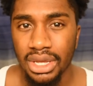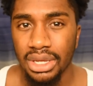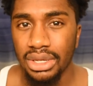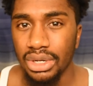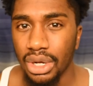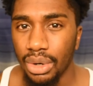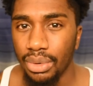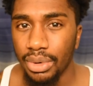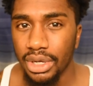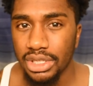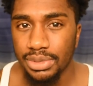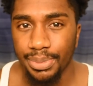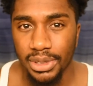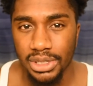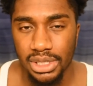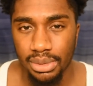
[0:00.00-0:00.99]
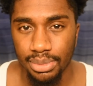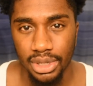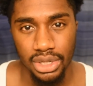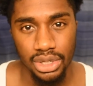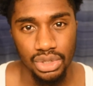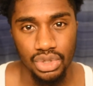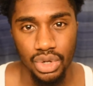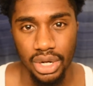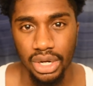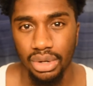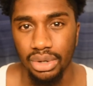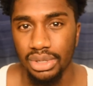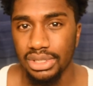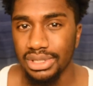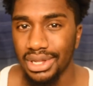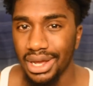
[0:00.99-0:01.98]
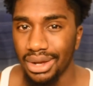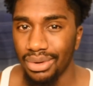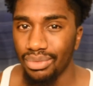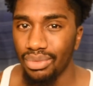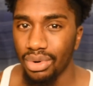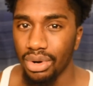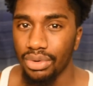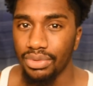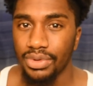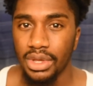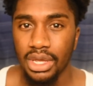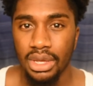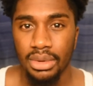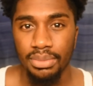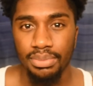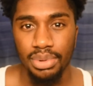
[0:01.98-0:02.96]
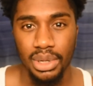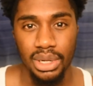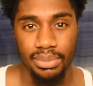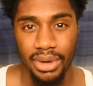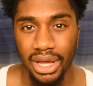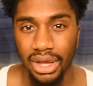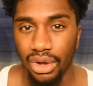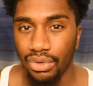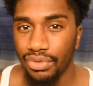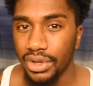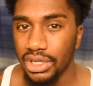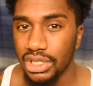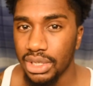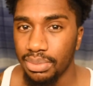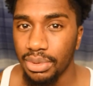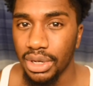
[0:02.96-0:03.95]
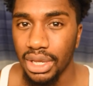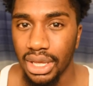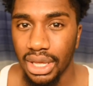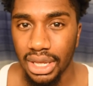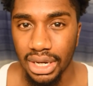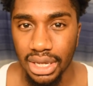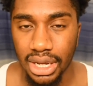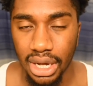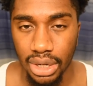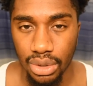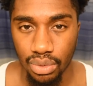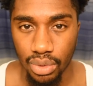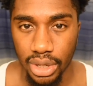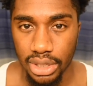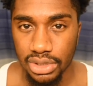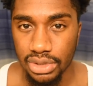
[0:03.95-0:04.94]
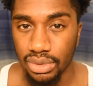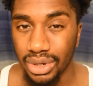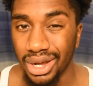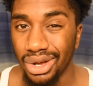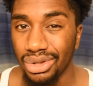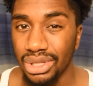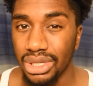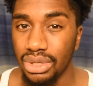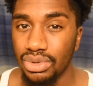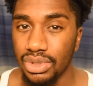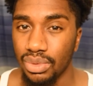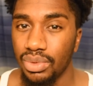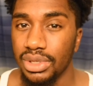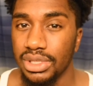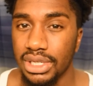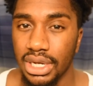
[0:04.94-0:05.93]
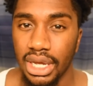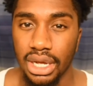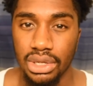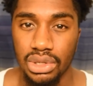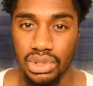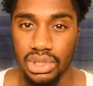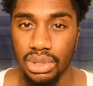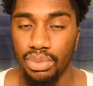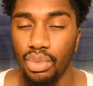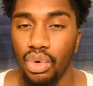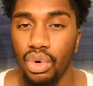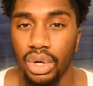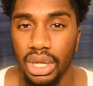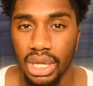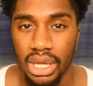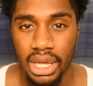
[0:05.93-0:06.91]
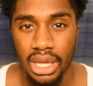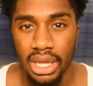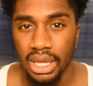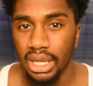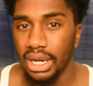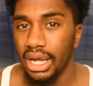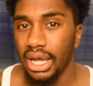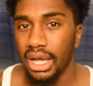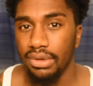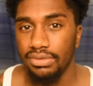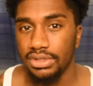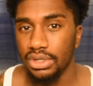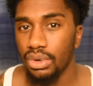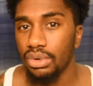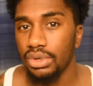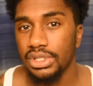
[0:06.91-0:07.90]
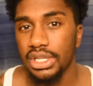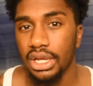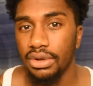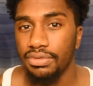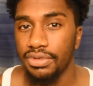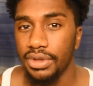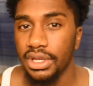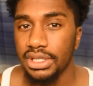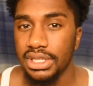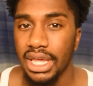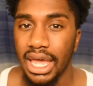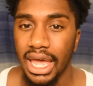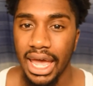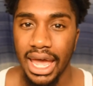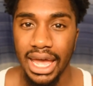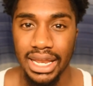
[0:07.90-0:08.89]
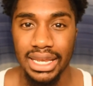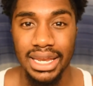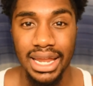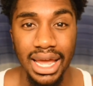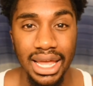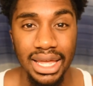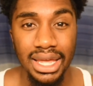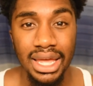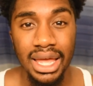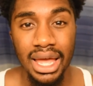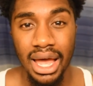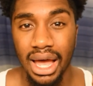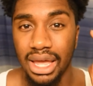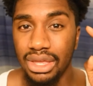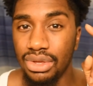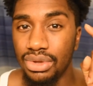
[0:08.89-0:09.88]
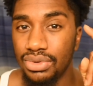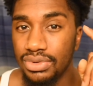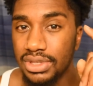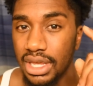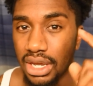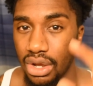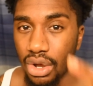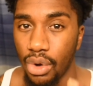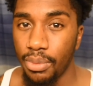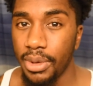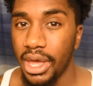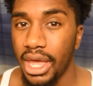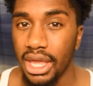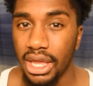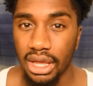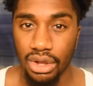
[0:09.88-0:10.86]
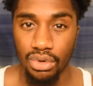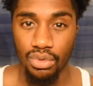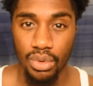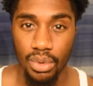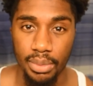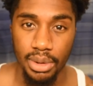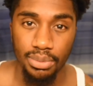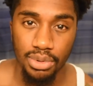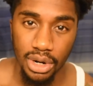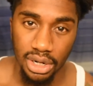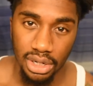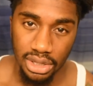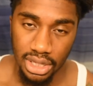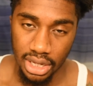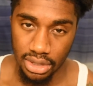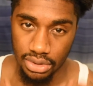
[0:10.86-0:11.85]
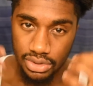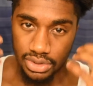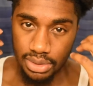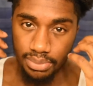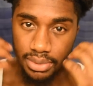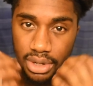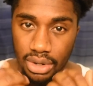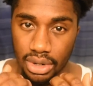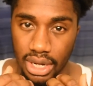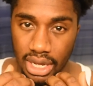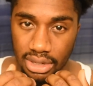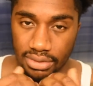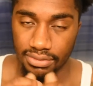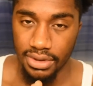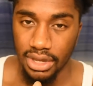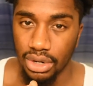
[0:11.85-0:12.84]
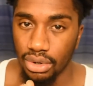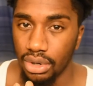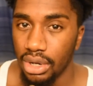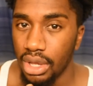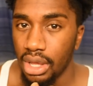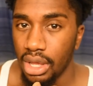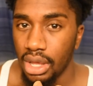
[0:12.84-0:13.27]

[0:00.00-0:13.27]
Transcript: you know what, especially being a trainer, it's not worth putting my health at jeopardy in any kind of way. So now I only use it once a day. I use it in the morning and I have zero side effects. At night, I use that Copenhagen grooming product. I use the Beard Activator.